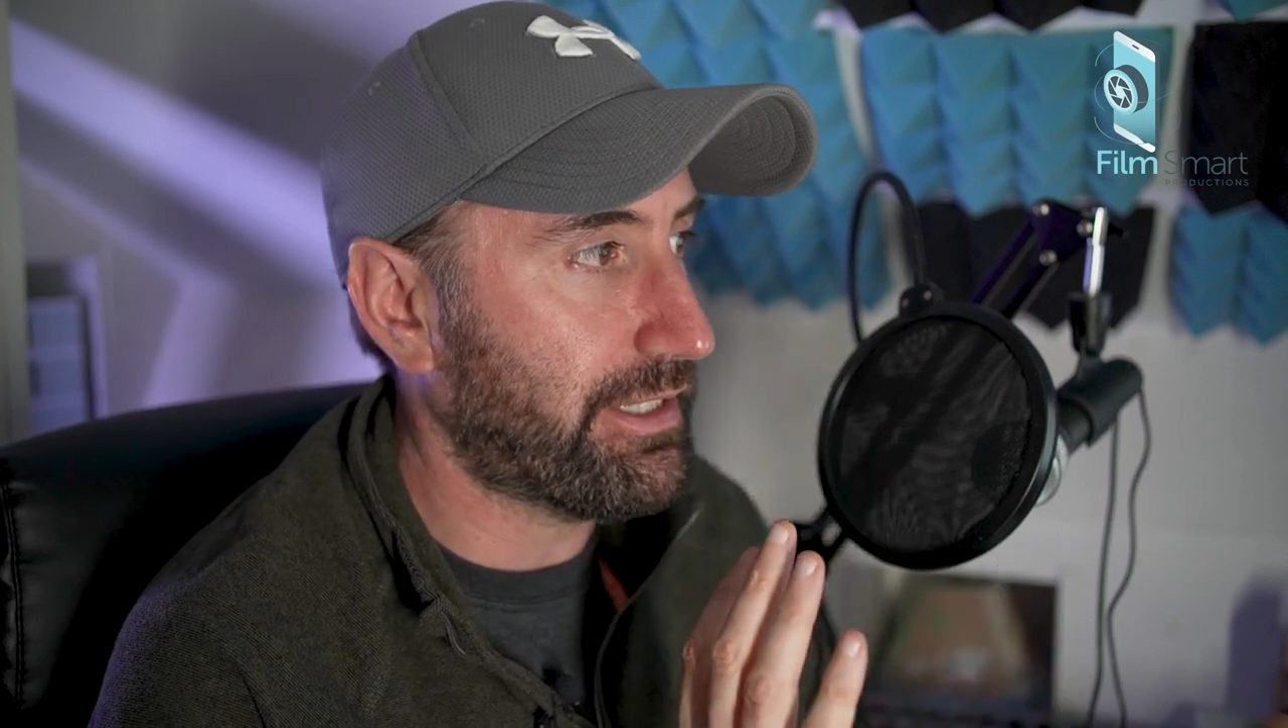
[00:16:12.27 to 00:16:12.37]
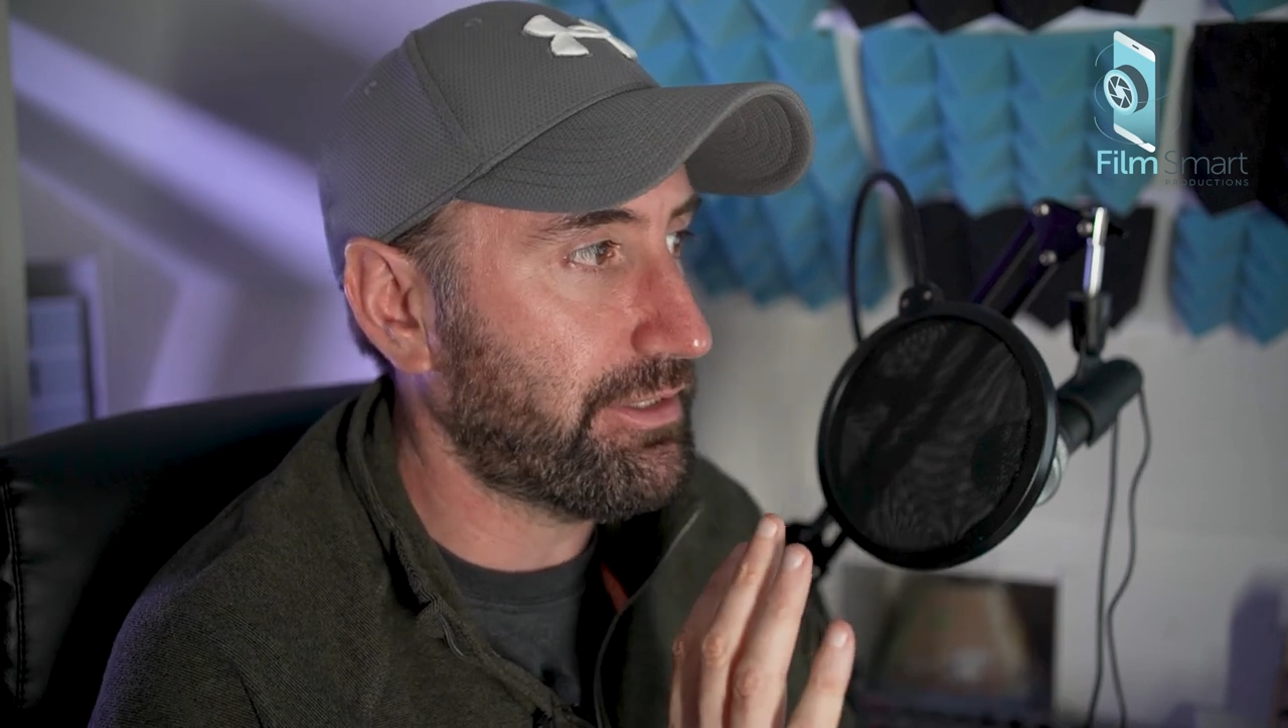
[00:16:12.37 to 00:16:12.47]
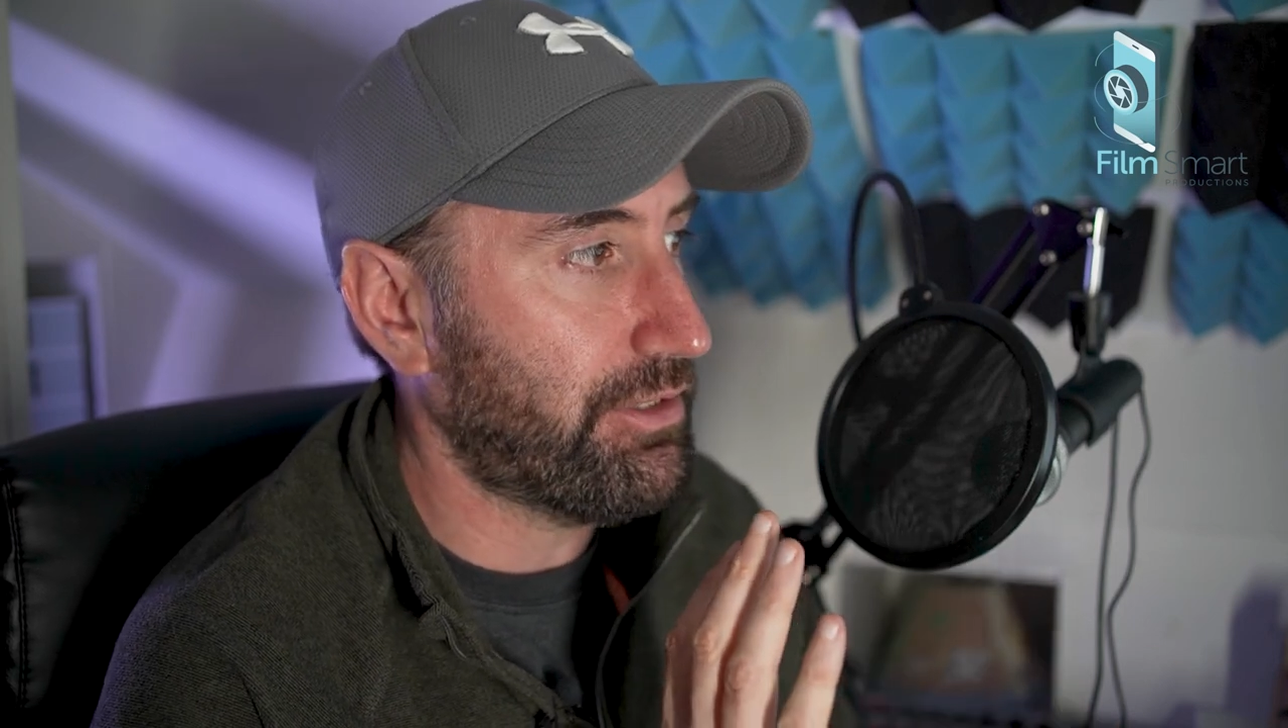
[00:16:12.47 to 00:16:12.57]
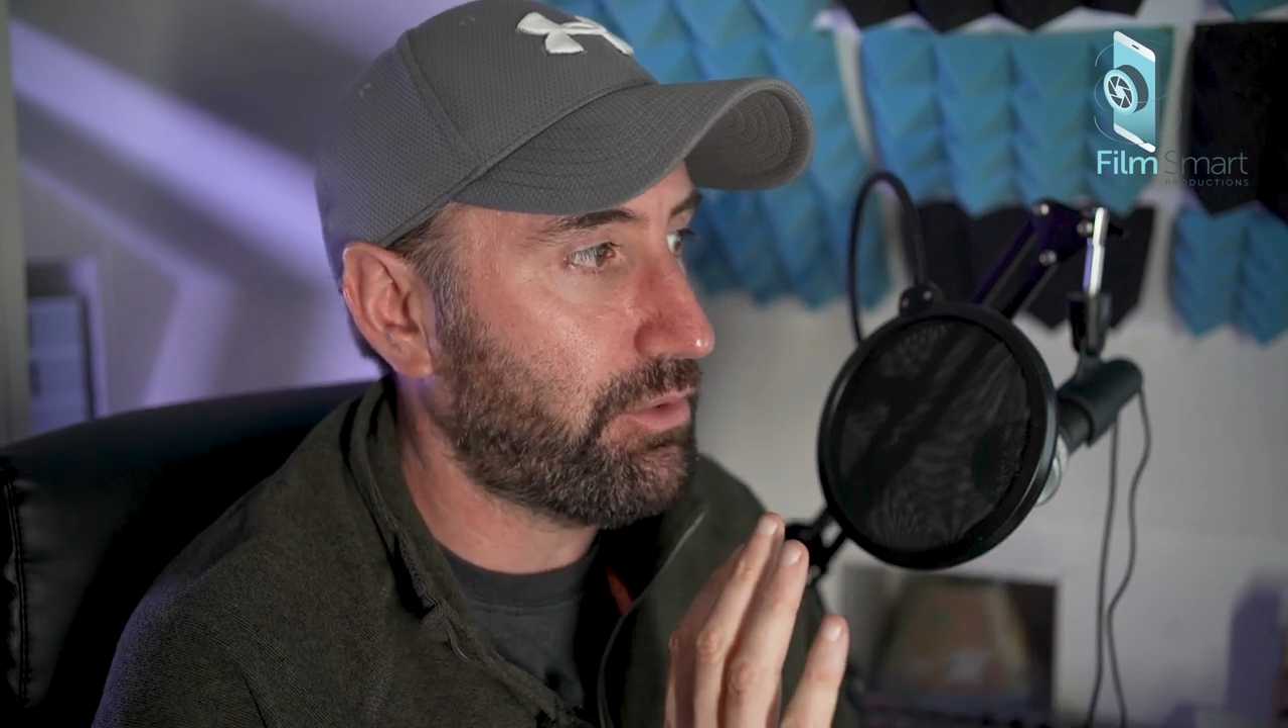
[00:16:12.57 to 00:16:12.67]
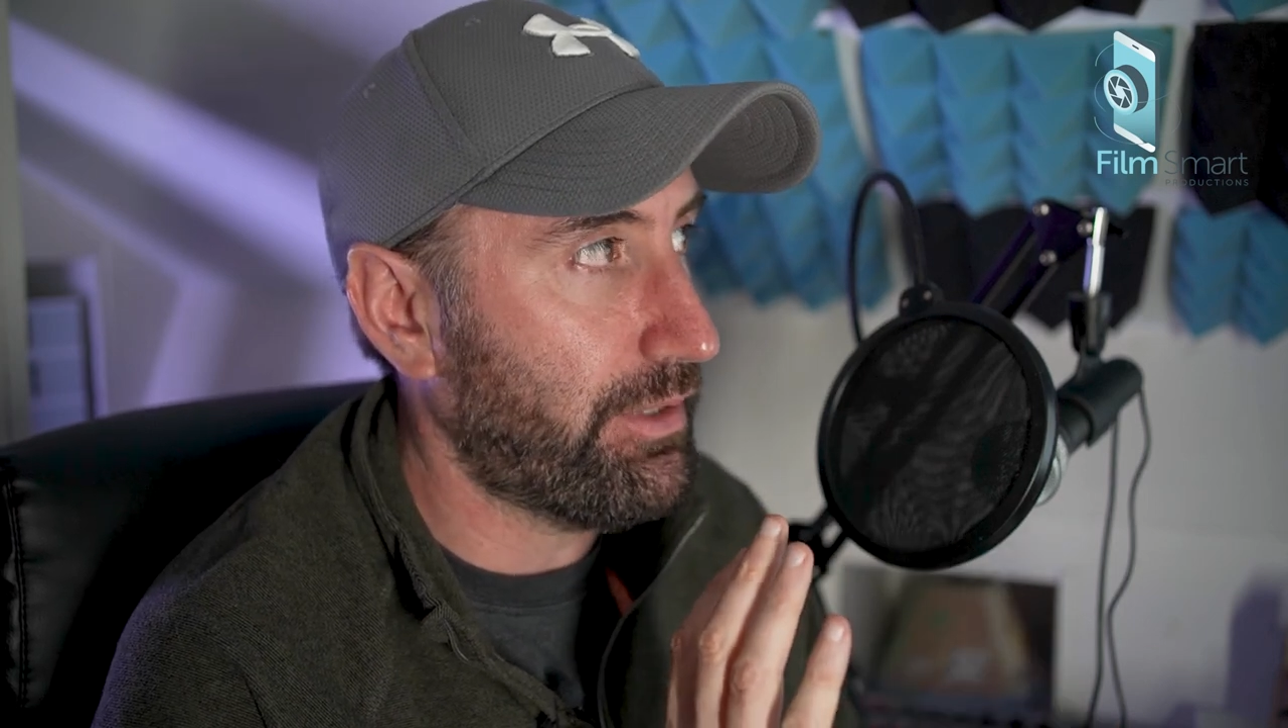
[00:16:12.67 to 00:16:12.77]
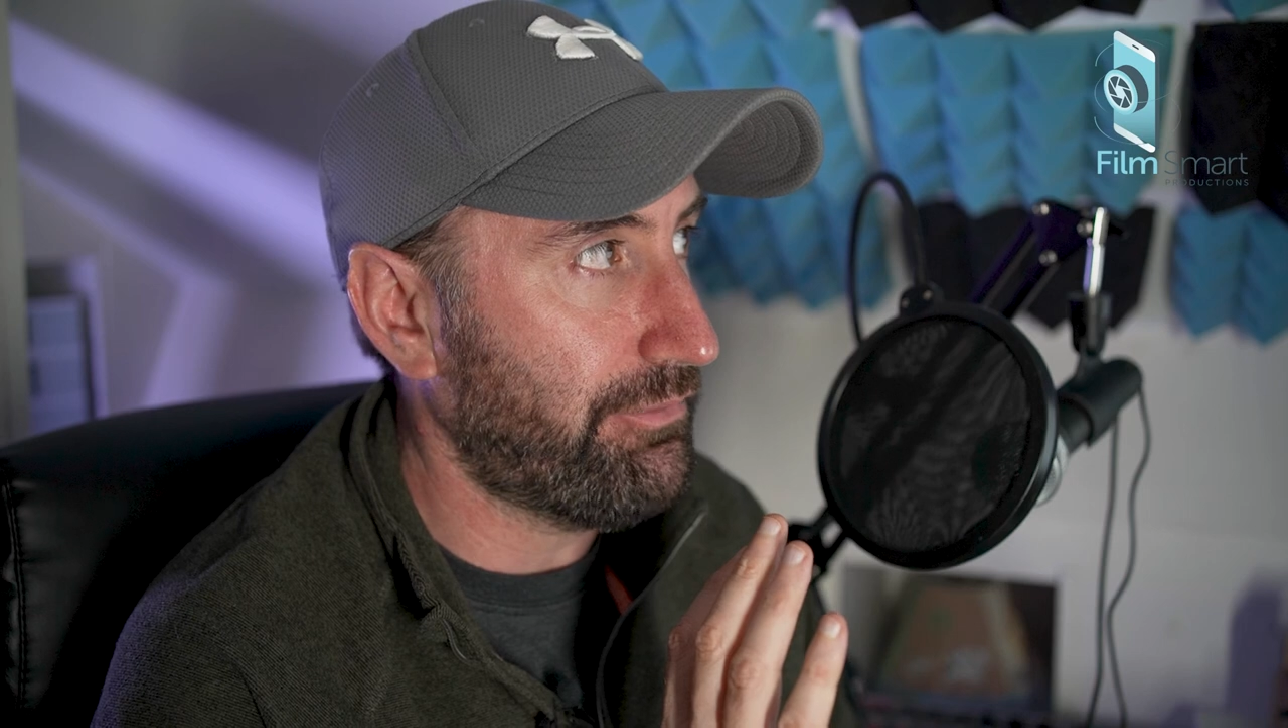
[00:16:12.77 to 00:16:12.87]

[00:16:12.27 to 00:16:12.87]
that, you know,